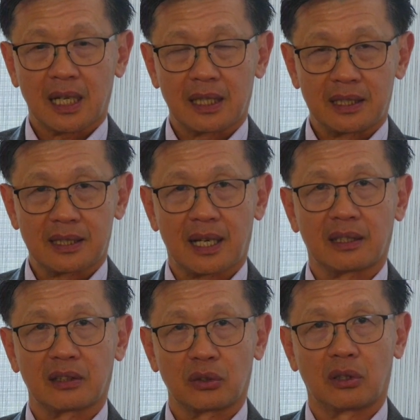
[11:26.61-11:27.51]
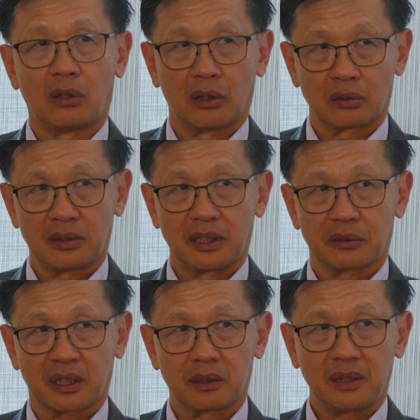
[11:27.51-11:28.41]
and decided to go on to
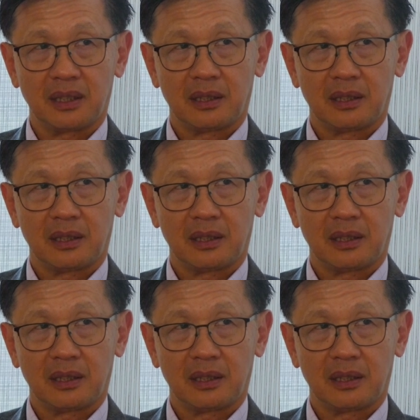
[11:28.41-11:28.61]
hysterectomy.